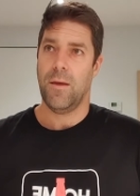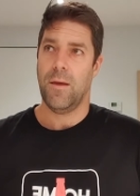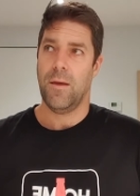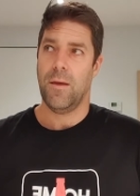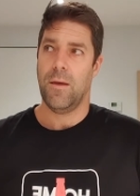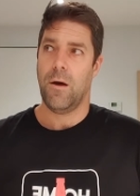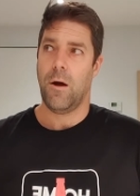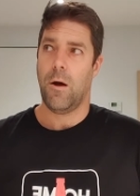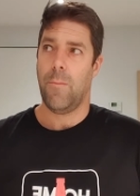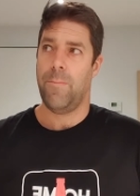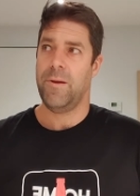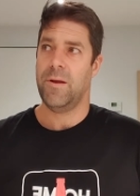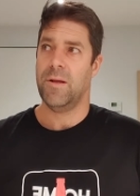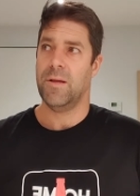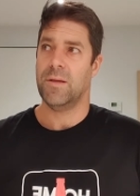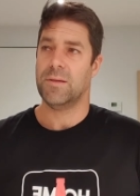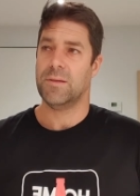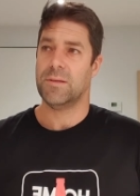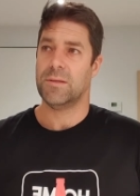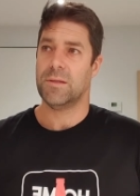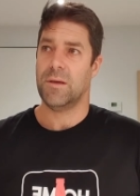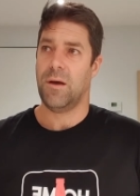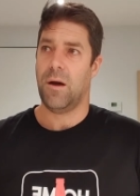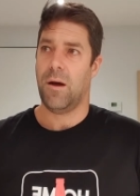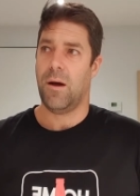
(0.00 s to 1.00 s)

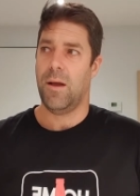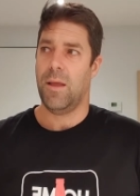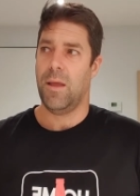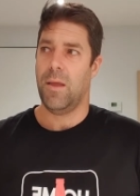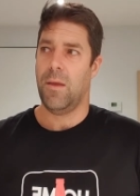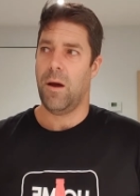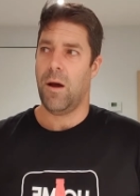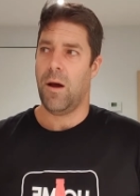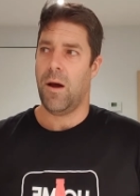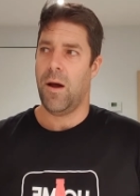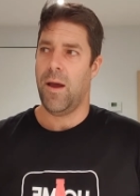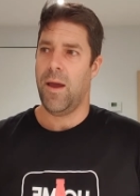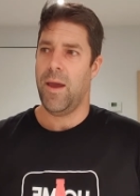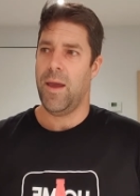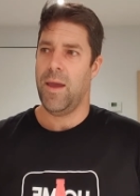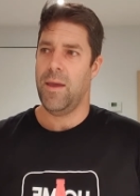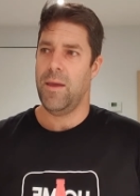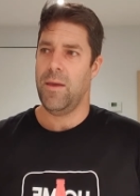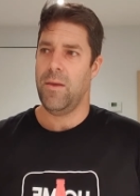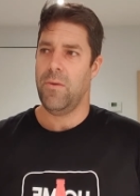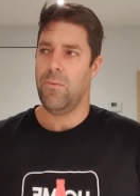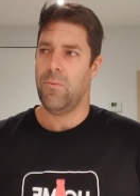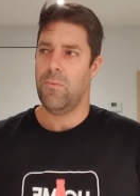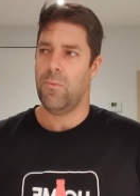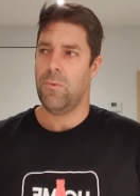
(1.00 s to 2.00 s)
hoppiness.
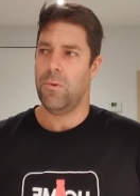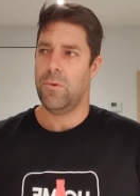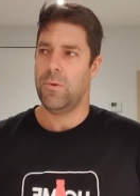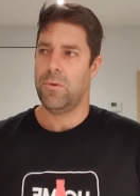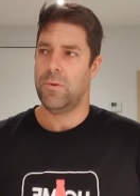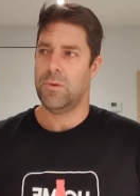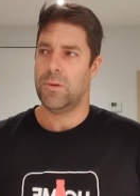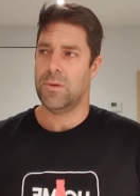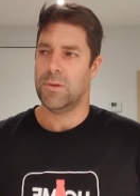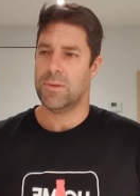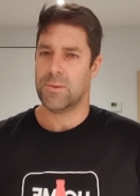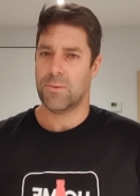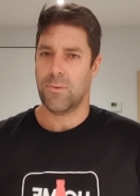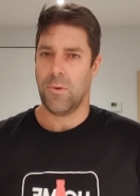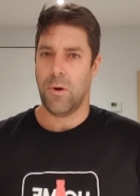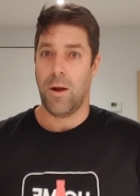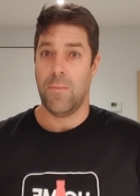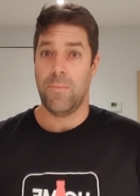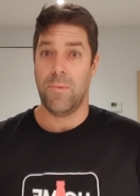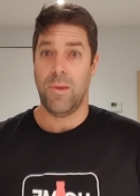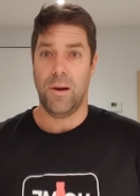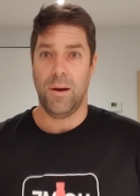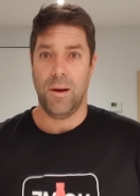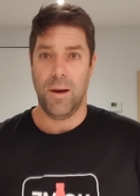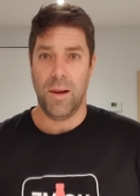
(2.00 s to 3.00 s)
I would
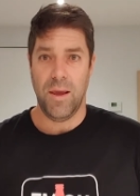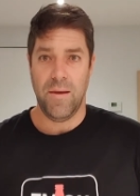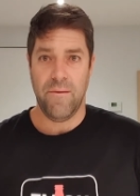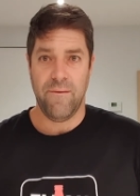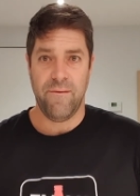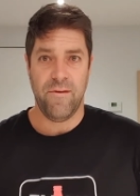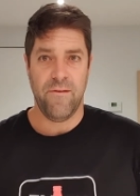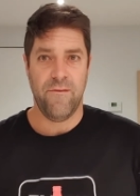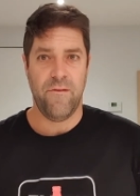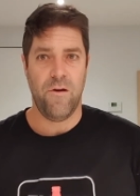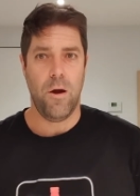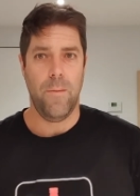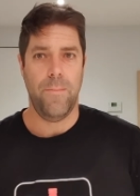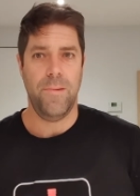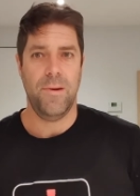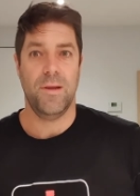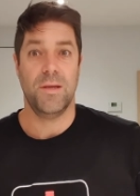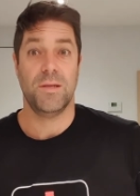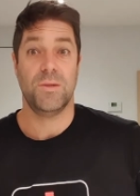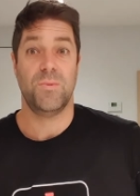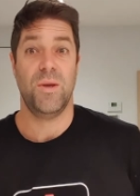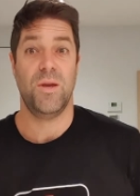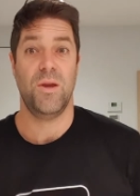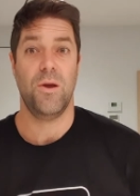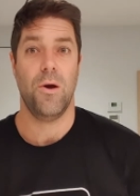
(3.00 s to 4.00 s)
describe the level of
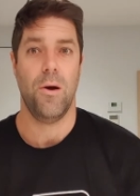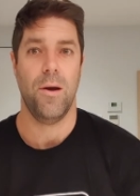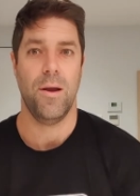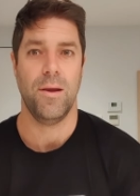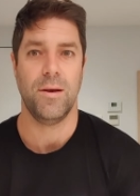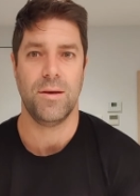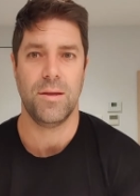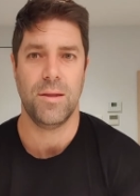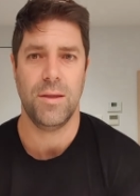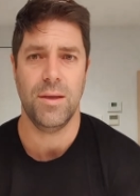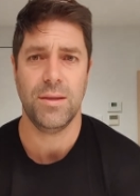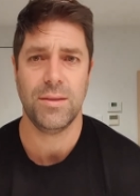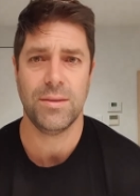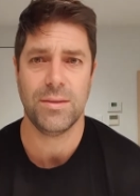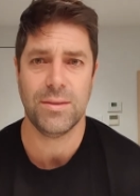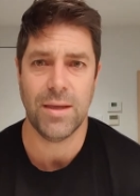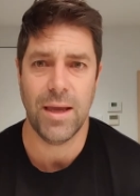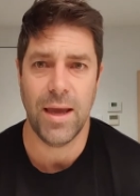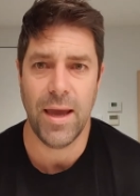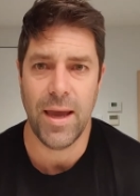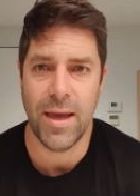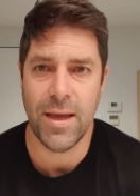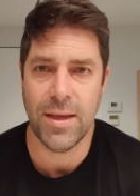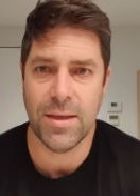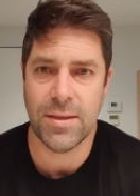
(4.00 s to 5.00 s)
hoppiness we got into this
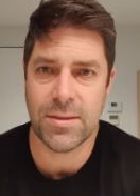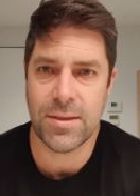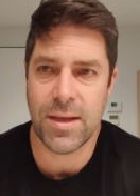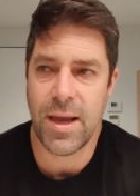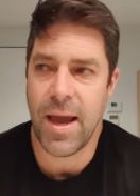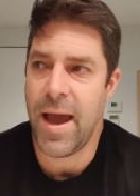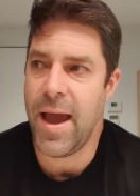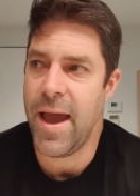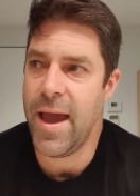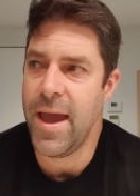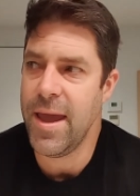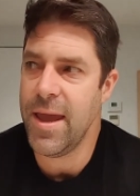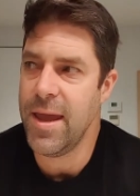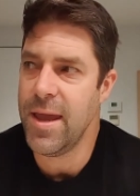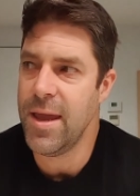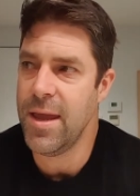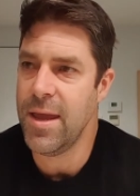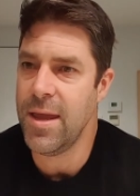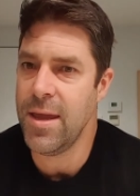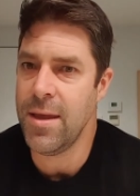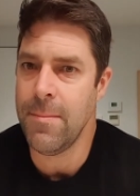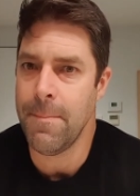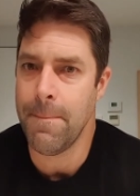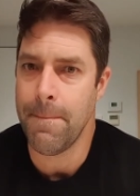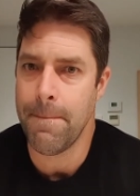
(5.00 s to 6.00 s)
as
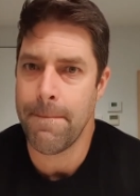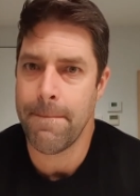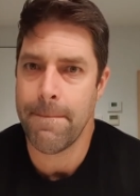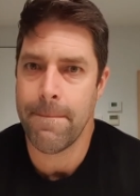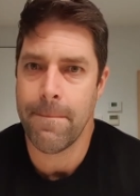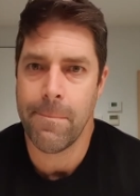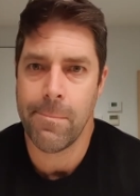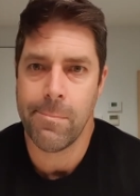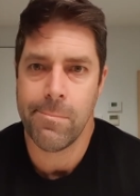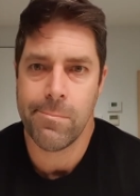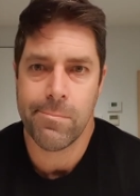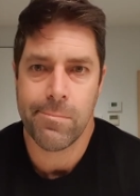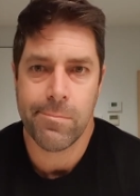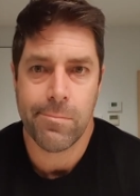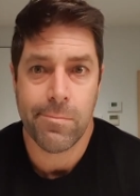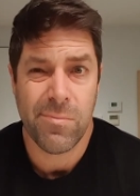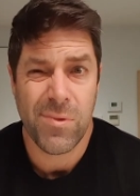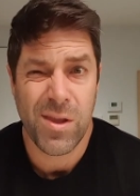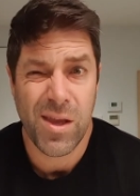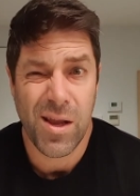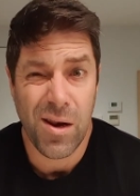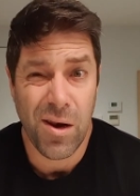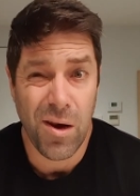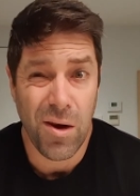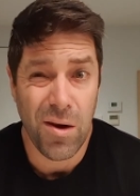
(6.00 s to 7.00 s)
a
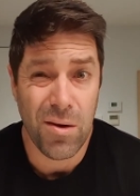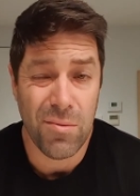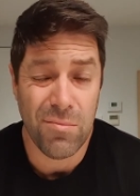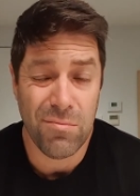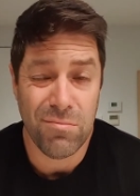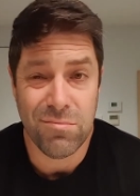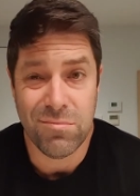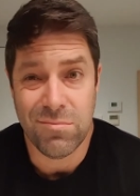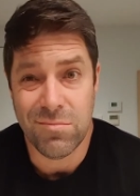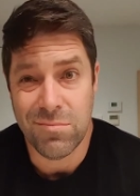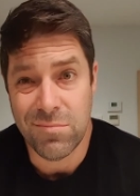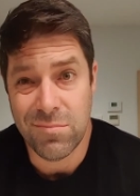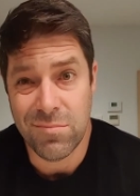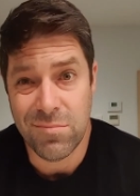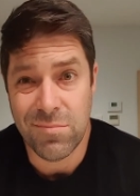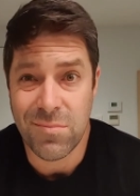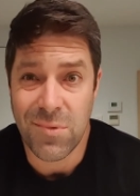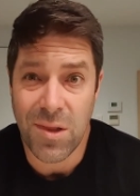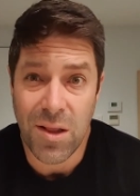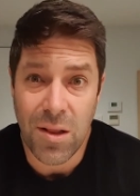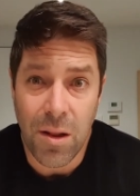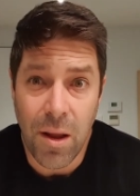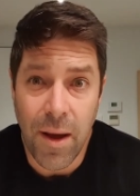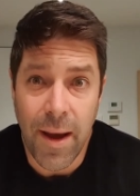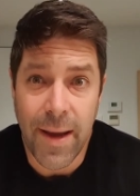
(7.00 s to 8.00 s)

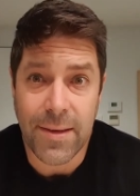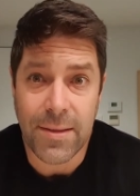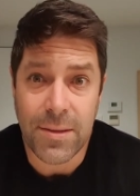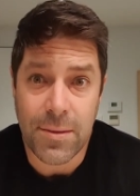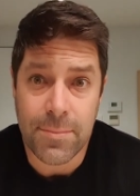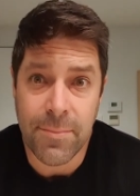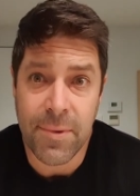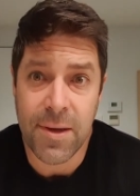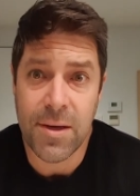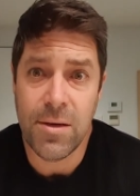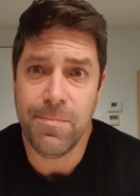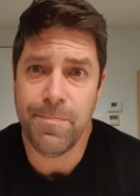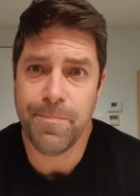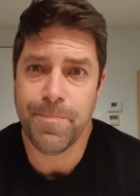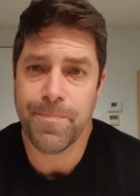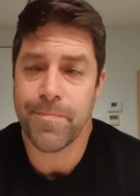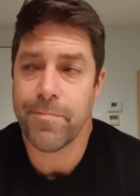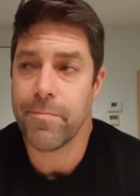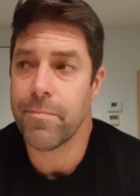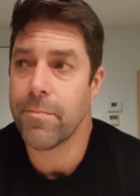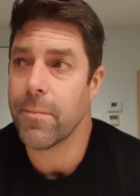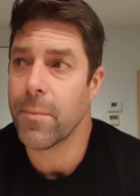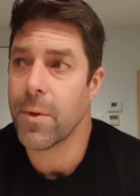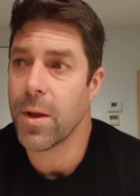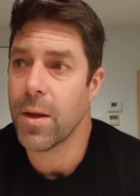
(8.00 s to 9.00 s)
light to mid.
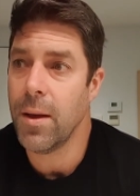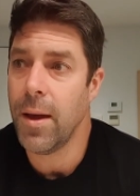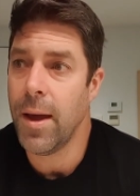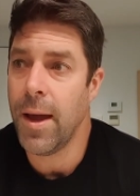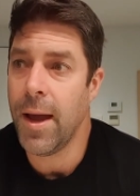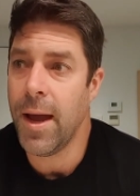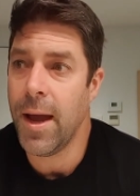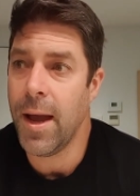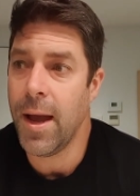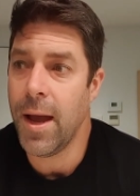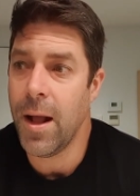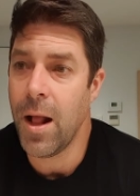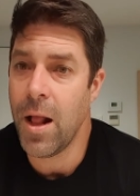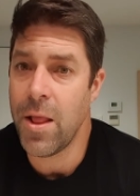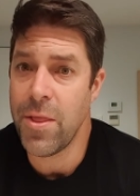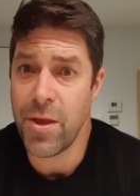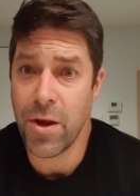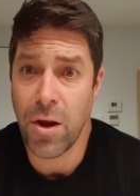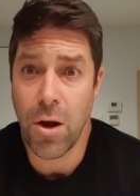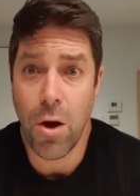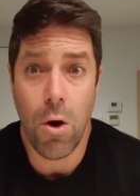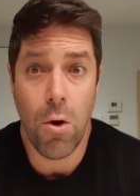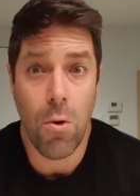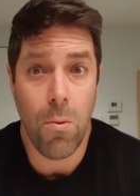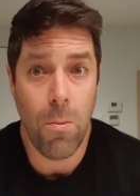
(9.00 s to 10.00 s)
The
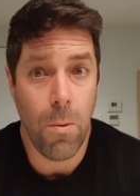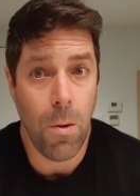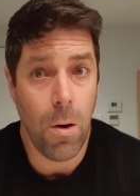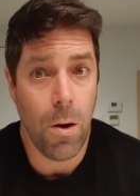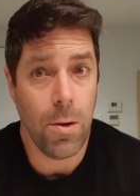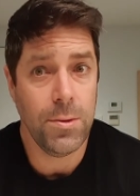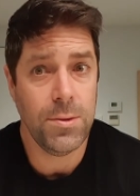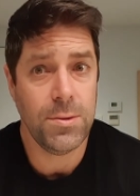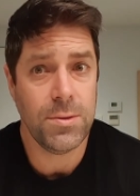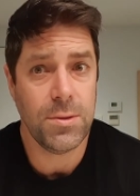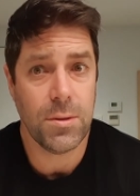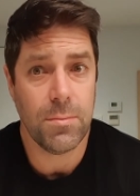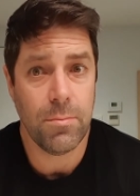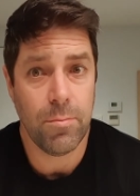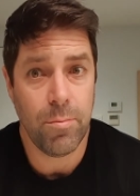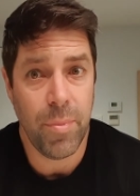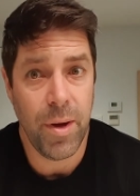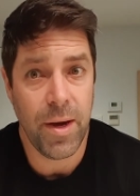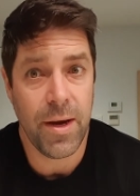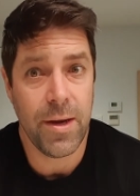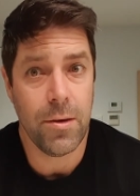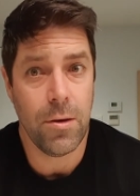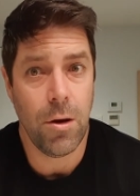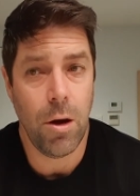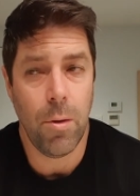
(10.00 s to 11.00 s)
goal was
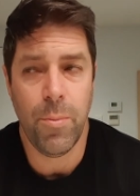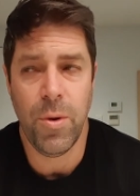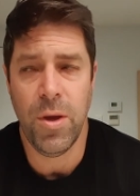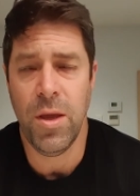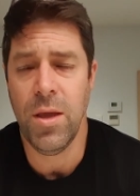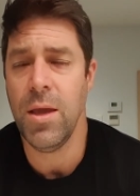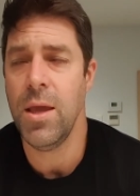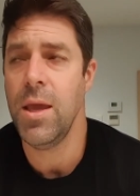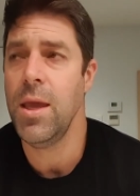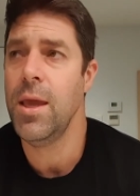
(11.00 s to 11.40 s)
big and hoppy.